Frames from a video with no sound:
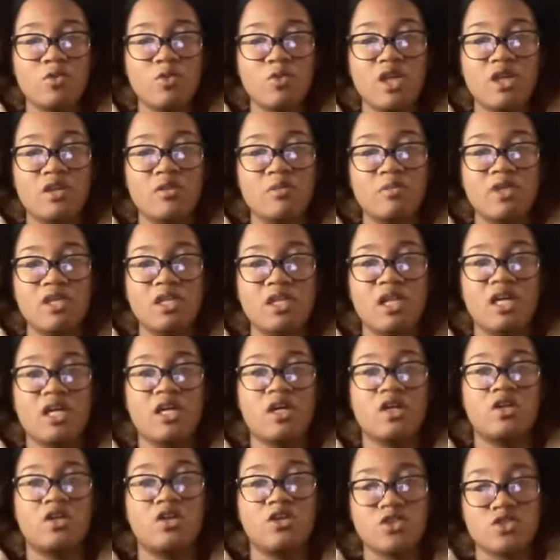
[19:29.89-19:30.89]
wanting to be like
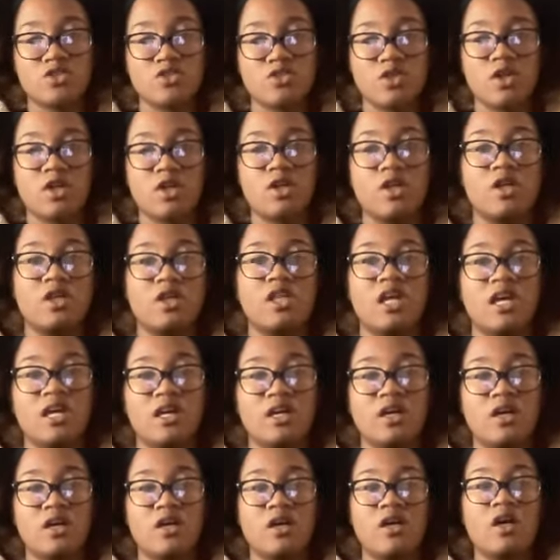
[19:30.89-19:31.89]
a nurturer and
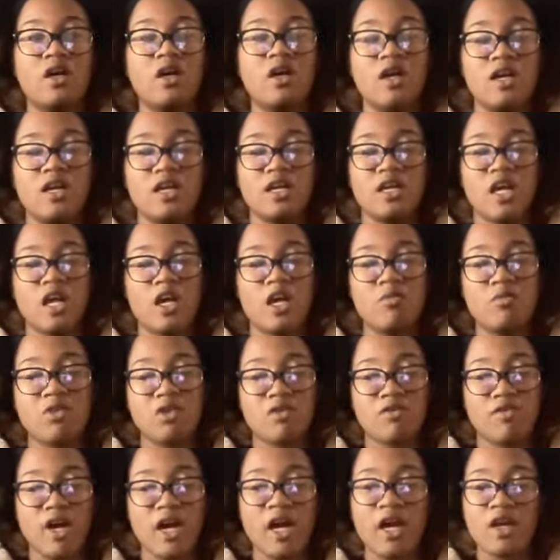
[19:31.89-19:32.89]
like a care
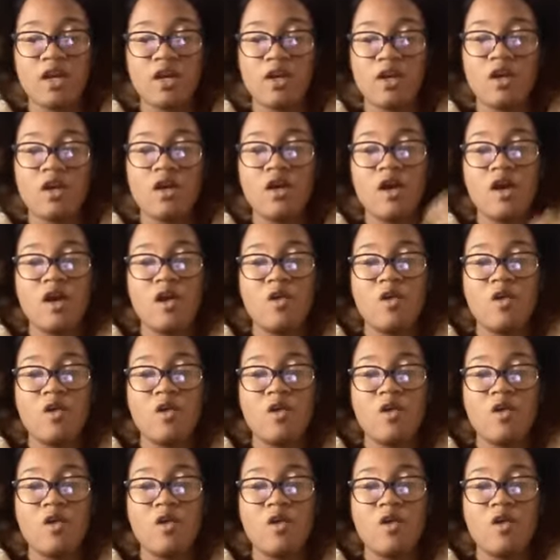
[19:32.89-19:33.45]
provider,